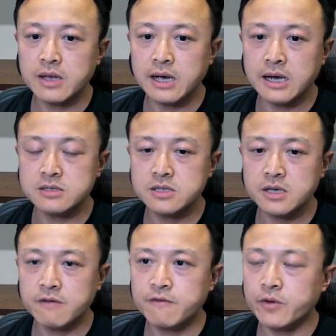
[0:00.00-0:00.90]
And
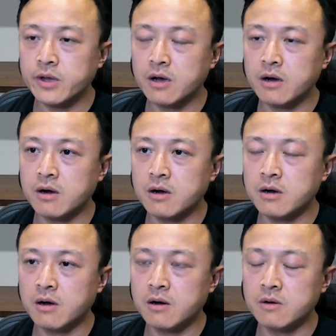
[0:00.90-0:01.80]
if we
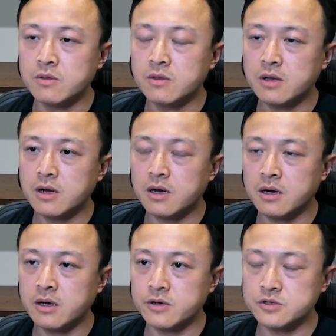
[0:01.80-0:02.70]
are on
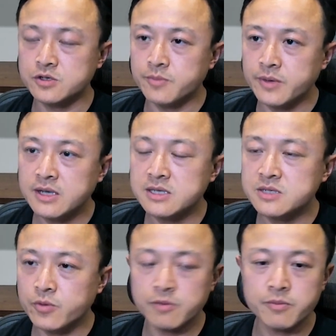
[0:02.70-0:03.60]
L2Beat,
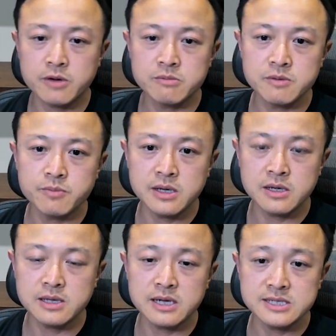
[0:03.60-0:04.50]
we will probably
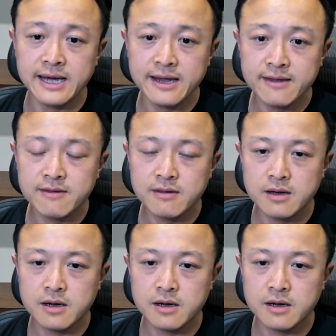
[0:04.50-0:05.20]
be like the eighth